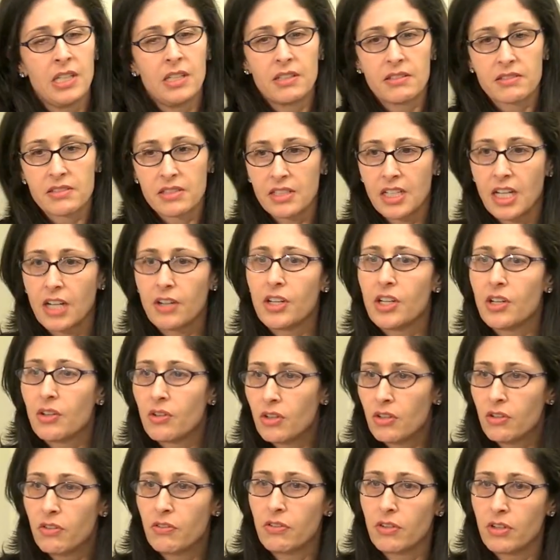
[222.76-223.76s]
scenario
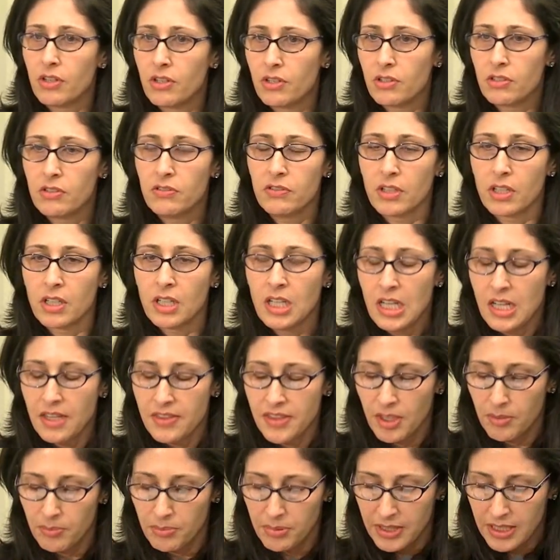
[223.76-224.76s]
over and over,
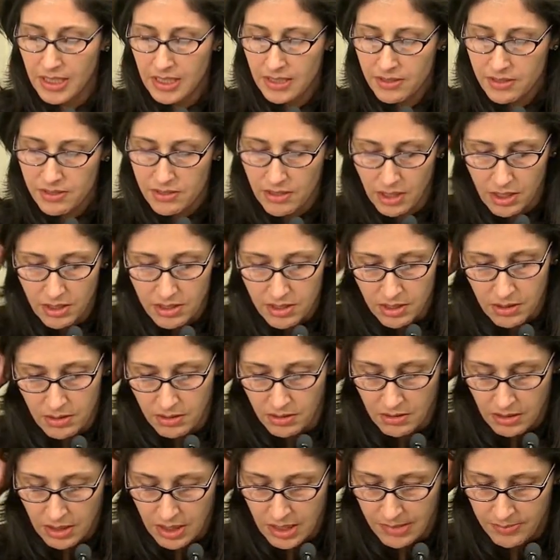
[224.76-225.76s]
their brains start
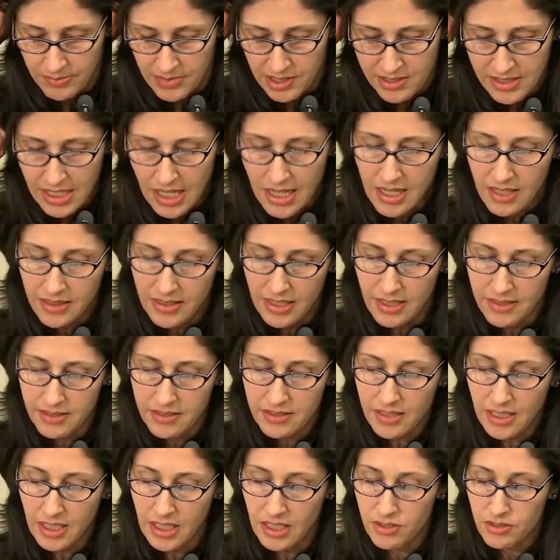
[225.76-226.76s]
to stay in that
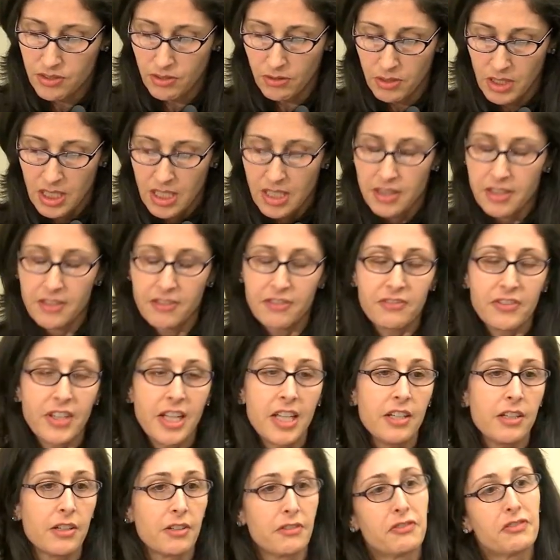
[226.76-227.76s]
state. So the
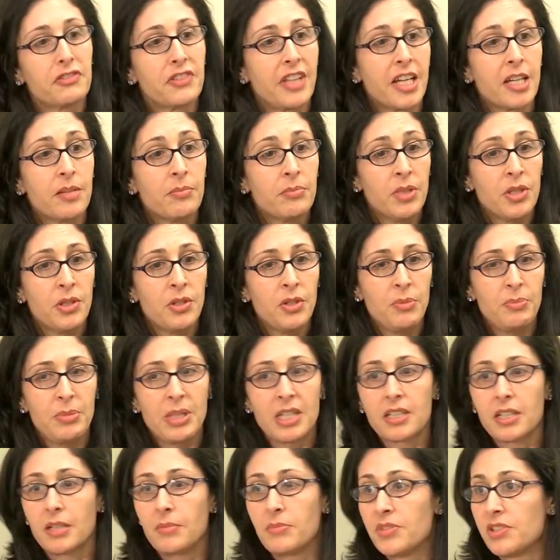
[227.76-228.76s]
fight or flight mode
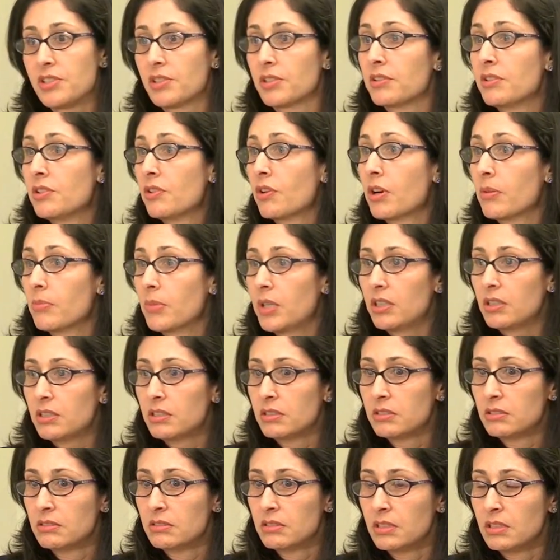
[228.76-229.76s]
becomes your normal
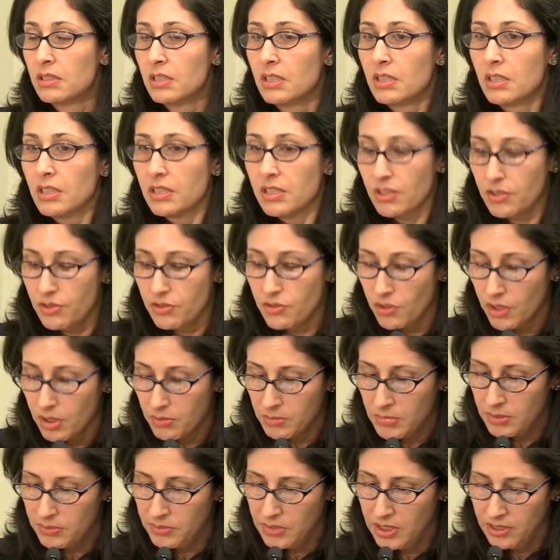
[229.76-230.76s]

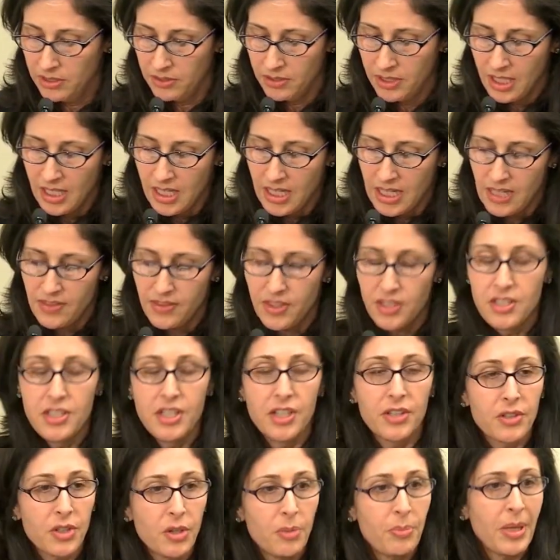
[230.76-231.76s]
mode, and the
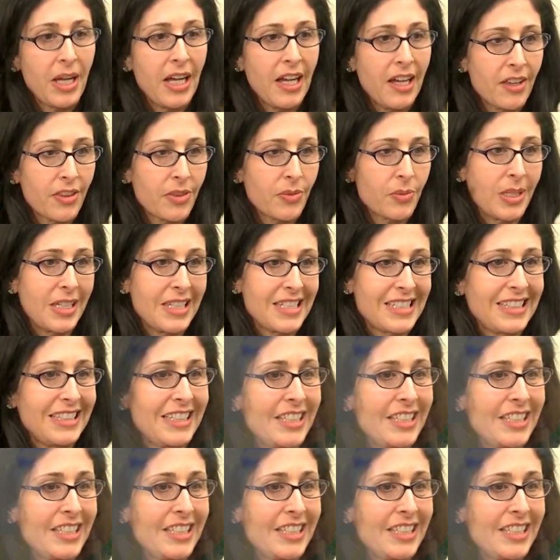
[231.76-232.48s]
neural pathways